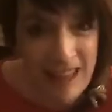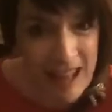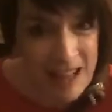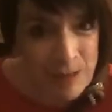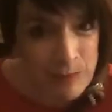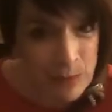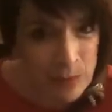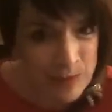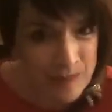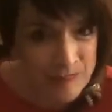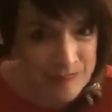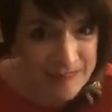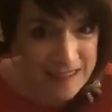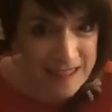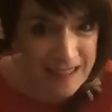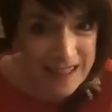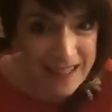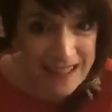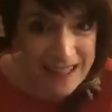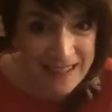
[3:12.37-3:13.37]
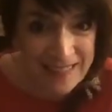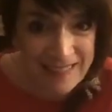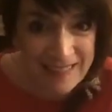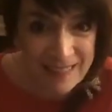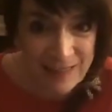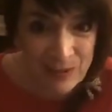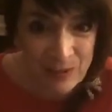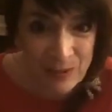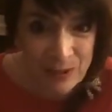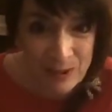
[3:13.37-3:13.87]
any more sticky in
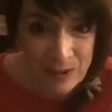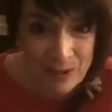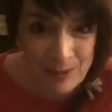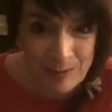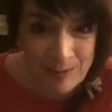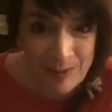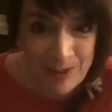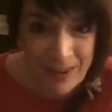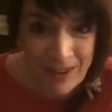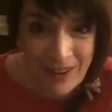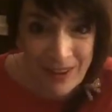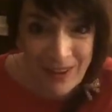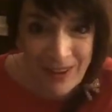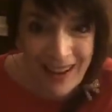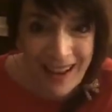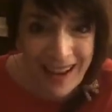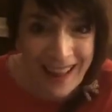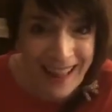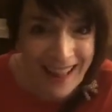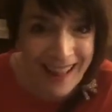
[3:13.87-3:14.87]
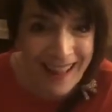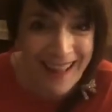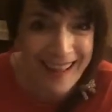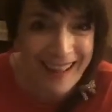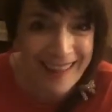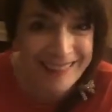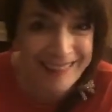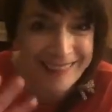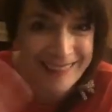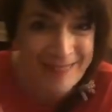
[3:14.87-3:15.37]
this room, hola,
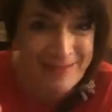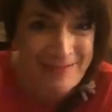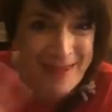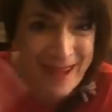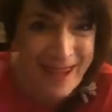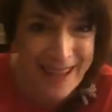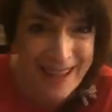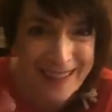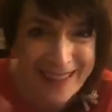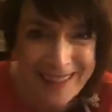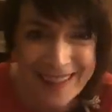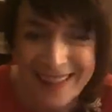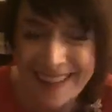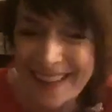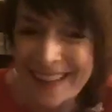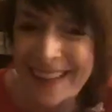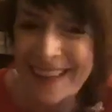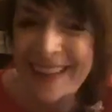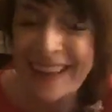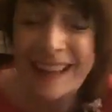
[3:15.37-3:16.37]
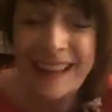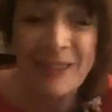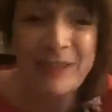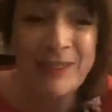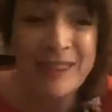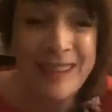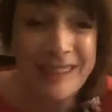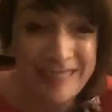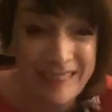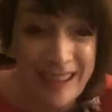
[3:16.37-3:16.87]
hi Saman. If it
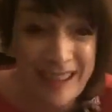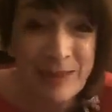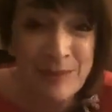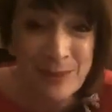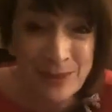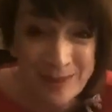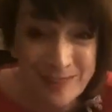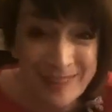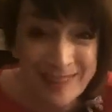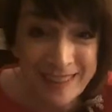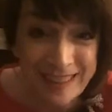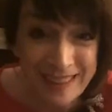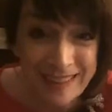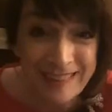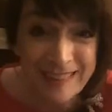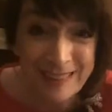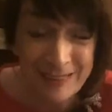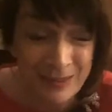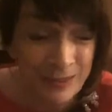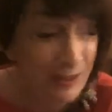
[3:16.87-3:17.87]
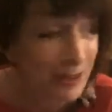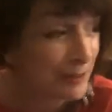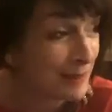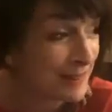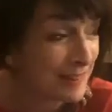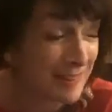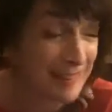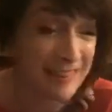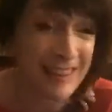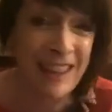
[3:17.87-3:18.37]
gets any more sticky in this room,
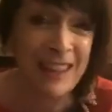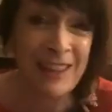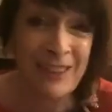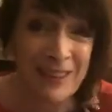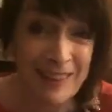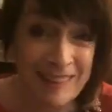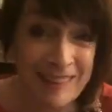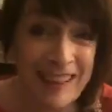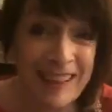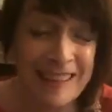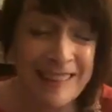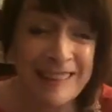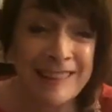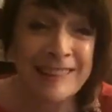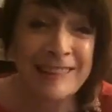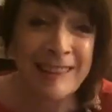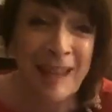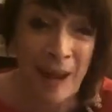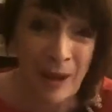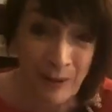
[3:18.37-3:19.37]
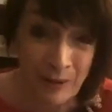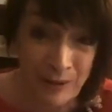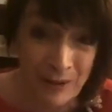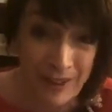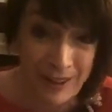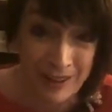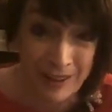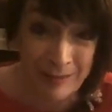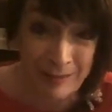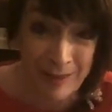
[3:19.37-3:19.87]
because I tell you it's like a
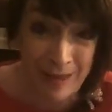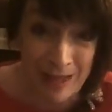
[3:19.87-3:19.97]
sauna in my